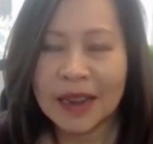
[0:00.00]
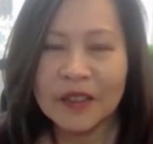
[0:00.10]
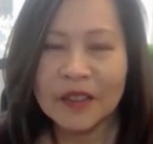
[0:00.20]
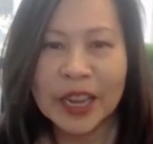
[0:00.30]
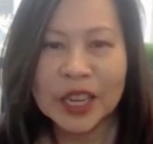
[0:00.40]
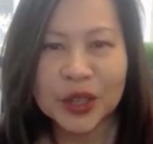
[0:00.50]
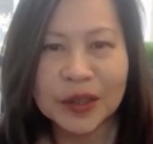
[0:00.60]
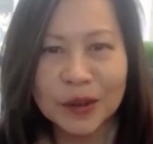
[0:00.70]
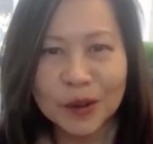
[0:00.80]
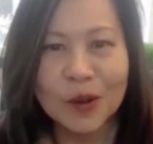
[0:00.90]

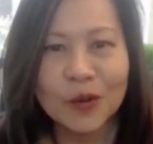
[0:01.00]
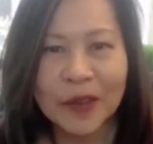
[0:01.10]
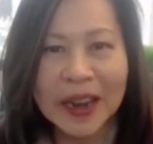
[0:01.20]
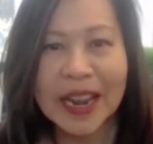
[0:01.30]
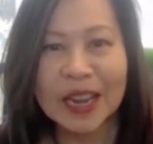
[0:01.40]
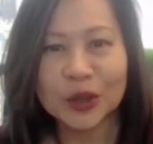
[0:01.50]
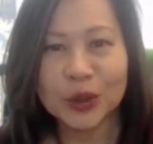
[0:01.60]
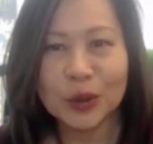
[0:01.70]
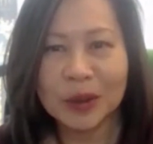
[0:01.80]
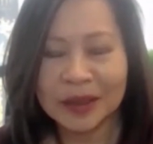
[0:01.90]
conventional
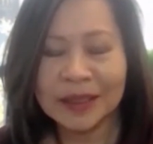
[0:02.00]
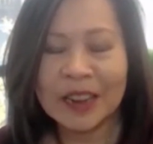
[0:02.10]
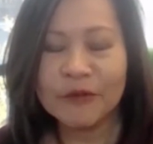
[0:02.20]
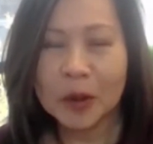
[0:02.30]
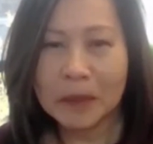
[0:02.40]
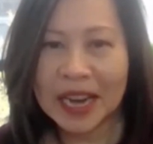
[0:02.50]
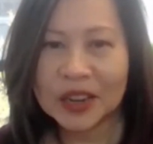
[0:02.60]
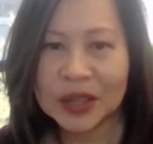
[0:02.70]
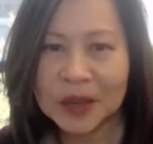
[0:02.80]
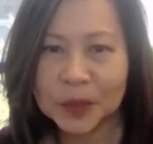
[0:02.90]
financial
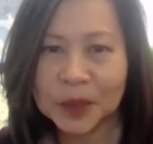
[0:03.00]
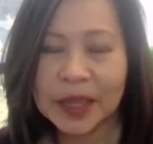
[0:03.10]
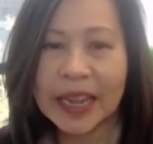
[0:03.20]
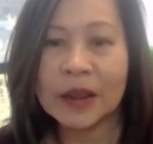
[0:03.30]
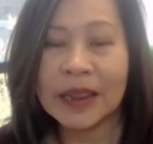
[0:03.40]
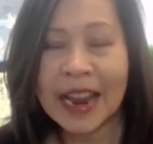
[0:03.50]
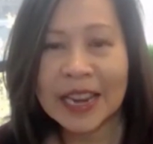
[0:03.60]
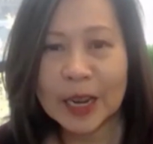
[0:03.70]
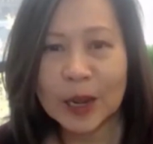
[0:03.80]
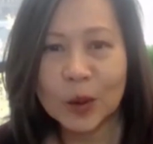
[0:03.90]
information,
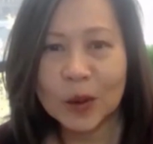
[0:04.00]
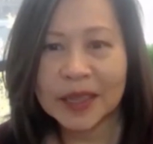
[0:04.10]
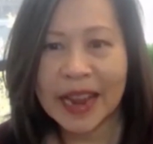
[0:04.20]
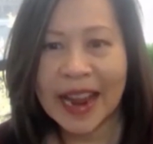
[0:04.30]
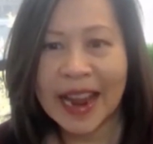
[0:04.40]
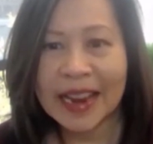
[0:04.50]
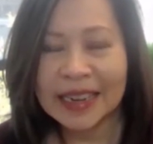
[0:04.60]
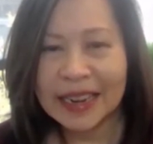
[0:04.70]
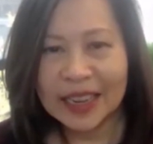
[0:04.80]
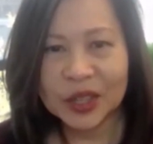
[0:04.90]
and it looks
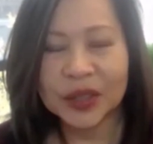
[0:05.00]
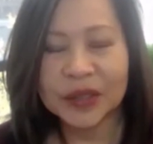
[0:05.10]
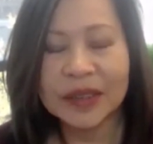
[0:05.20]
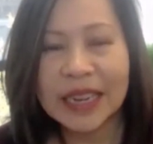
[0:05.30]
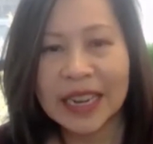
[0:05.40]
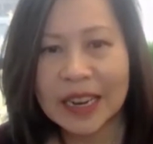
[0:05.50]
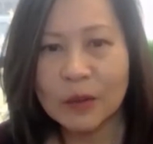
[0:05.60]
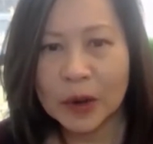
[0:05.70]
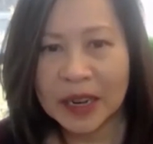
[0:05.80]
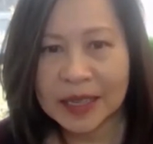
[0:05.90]
at certain
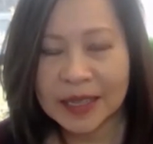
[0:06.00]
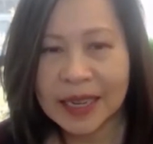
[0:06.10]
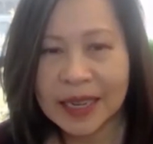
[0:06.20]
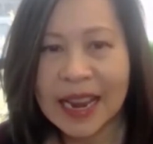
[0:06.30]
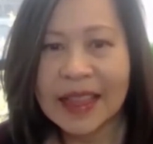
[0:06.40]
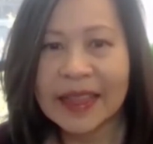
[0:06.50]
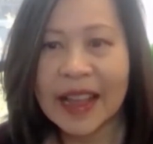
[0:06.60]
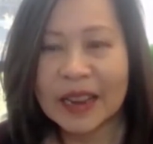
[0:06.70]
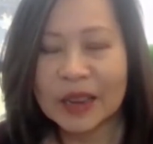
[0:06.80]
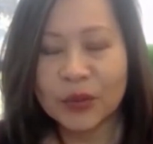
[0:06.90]
keywords
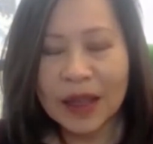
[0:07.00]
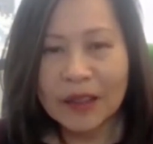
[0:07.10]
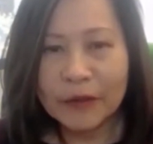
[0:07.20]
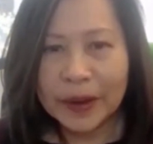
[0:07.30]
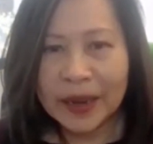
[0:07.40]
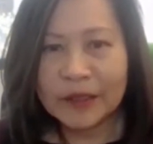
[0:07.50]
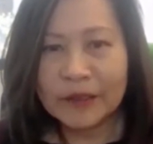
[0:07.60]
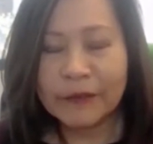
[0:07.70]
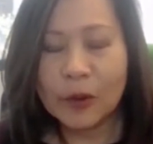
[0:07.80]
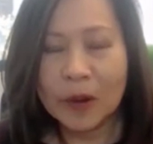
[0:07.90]
that is
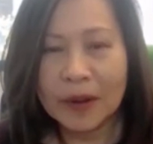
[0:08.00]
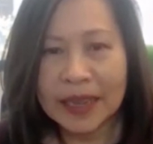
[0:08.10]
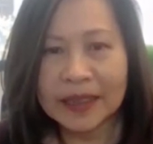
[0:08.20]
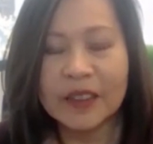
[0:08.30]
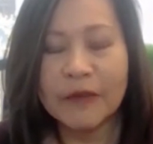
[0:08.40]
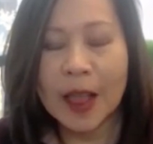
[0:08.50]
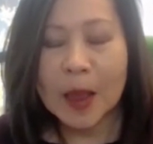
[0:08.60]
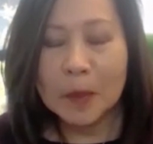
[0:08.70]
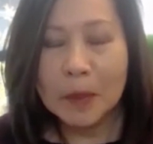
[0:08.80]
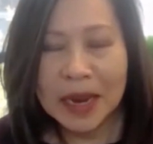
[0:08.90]
relevant for like the
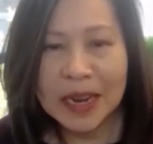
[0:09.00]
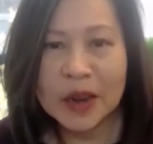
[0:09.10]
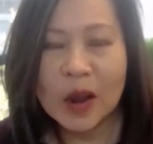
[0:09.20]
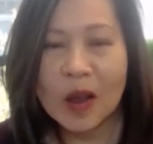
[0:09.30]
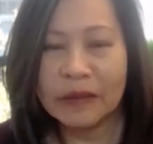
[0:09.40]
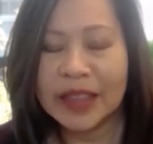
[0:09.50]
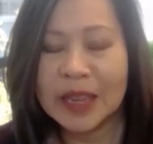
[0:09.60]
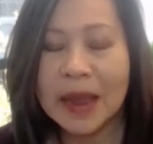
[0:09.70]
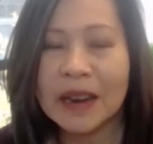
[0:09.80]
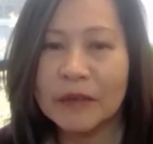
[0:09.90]
development of
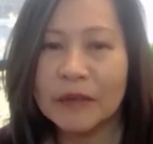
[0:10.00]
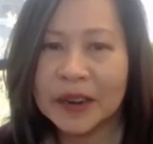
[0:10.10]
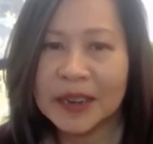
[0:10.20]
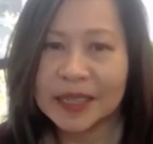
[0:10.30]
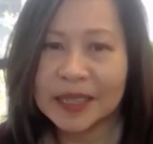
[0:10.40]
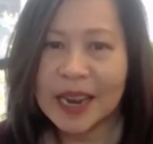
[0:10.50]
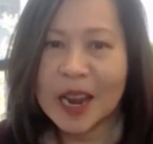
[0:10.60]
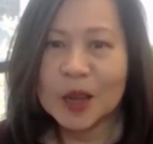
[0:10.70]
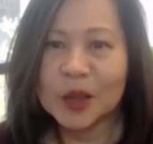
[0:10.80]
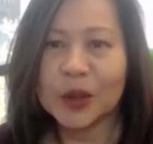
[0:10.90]
the metaverse.
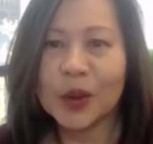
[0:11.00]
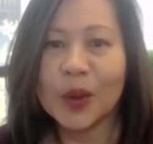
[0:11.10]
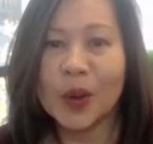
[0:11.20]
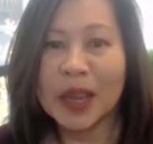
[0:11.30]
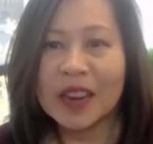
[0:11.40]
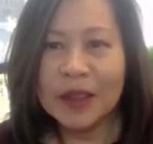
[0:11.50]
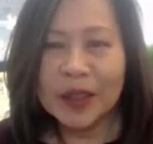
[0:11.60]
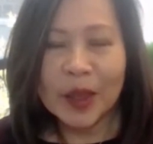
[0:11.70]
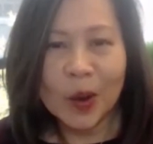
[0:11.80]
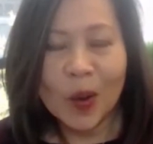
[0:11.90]
So
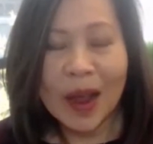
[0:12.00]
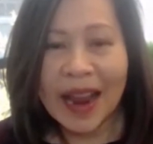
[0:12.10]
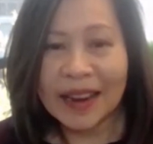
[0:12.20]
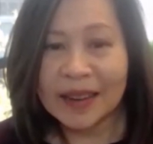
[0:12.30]
even though